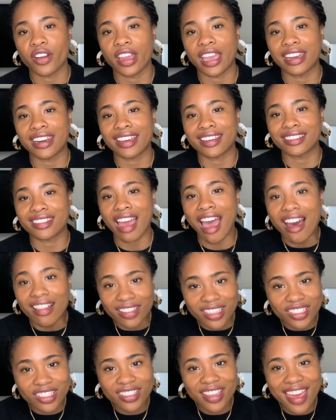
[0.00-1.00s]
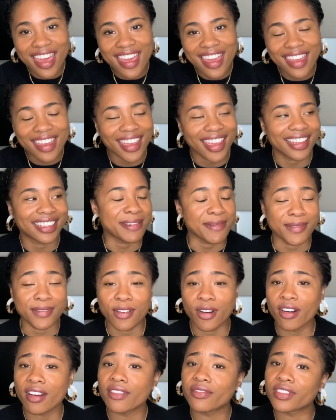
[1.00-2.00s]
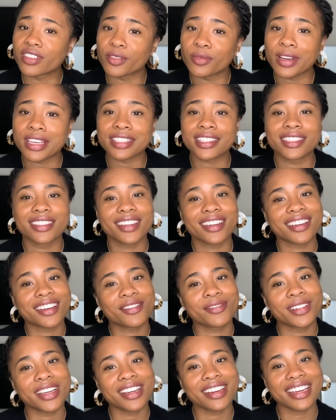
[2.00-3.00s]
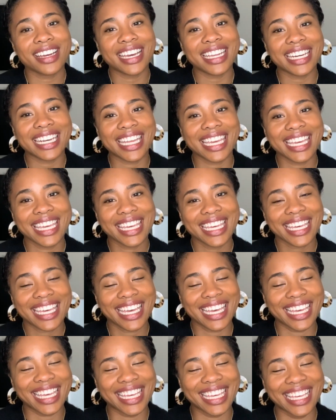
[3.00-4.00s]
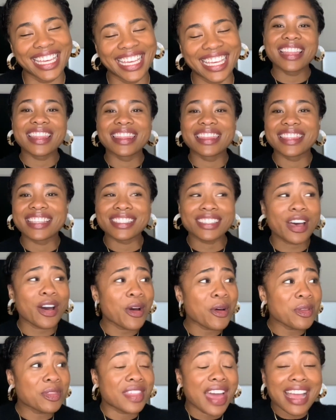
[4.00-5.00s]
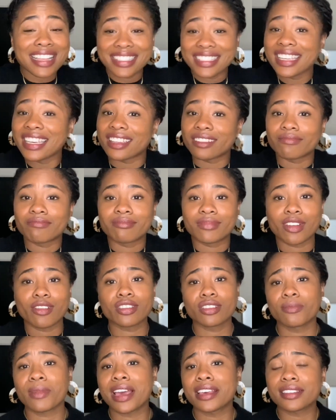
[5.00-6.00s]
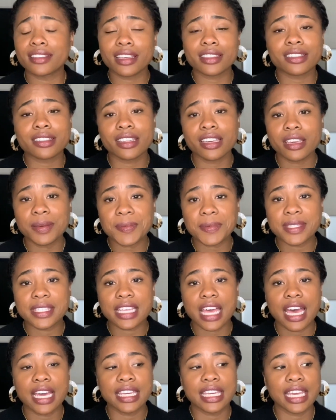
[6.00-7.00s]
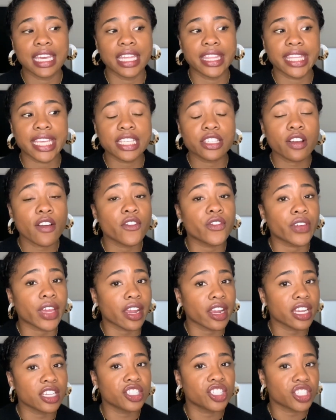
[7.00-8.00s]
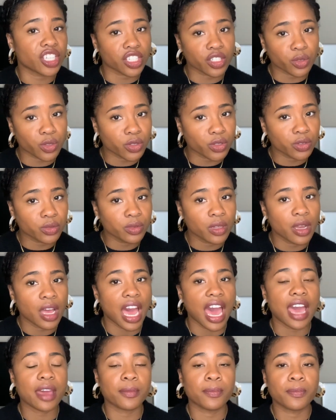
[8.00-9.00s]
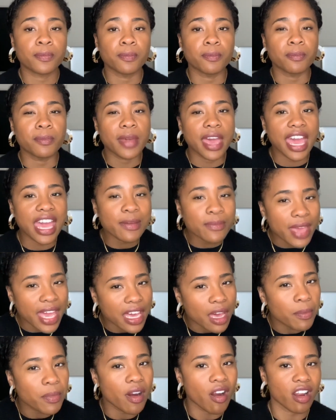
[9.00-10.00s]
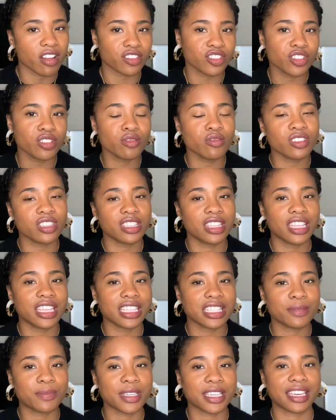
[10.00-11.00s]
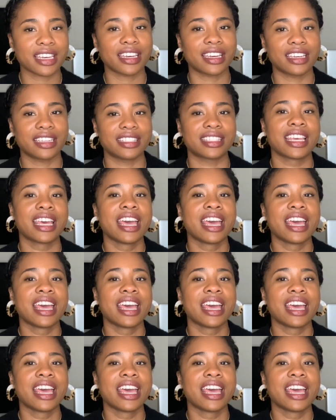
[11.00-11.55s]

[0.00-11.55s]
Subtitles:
and acknowledge that, and you go on for the rest of your career, honey. So that's it. Those are my 6 tips. Again, these are very general. I may make a part 2 to this, because